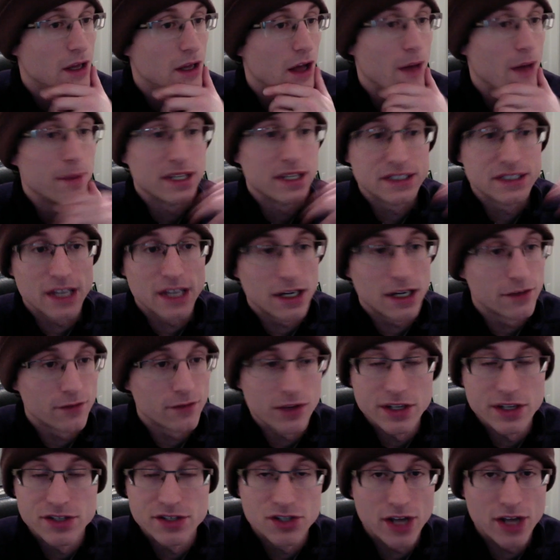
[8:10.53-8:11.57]
I'm excited for
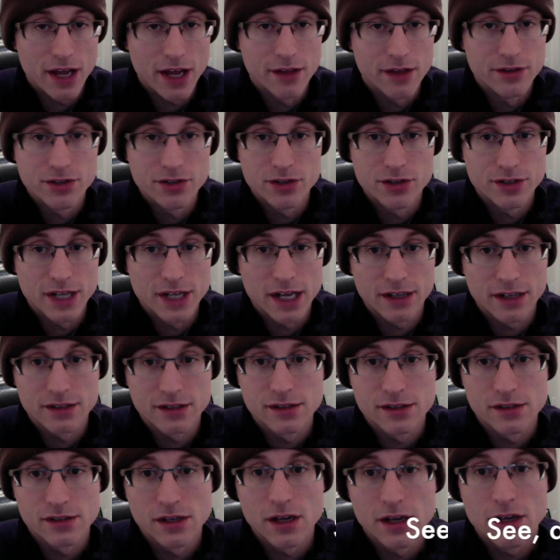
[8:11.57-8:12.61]
these Challenger
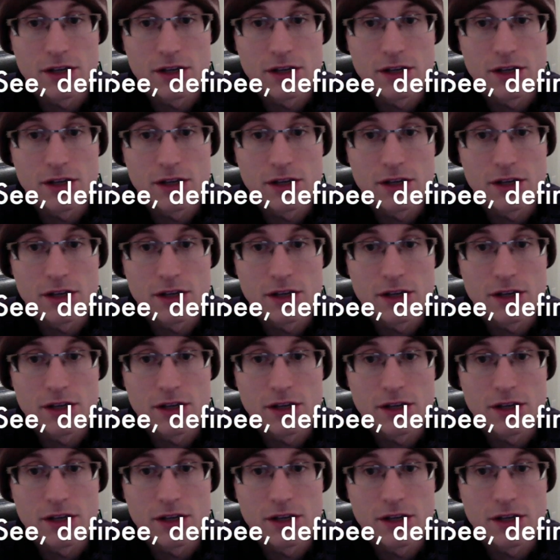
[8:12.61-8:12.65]
decks.